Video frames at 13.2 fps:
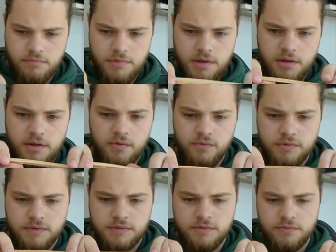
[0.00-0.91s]
yeah, that
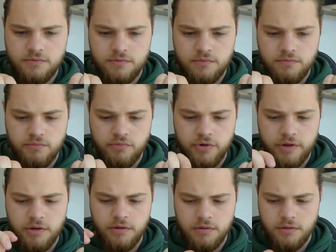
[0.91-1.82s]
was pretty
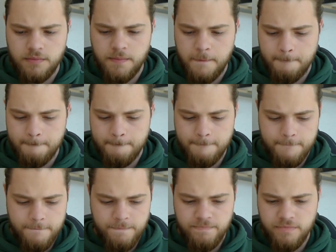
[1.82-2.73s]
good.
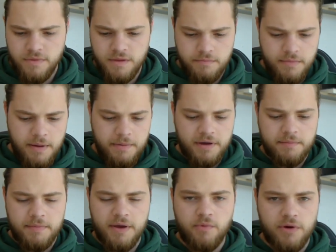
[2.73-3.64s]
Maybe I can
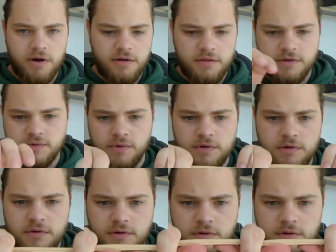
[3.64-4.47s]
make one out of this one,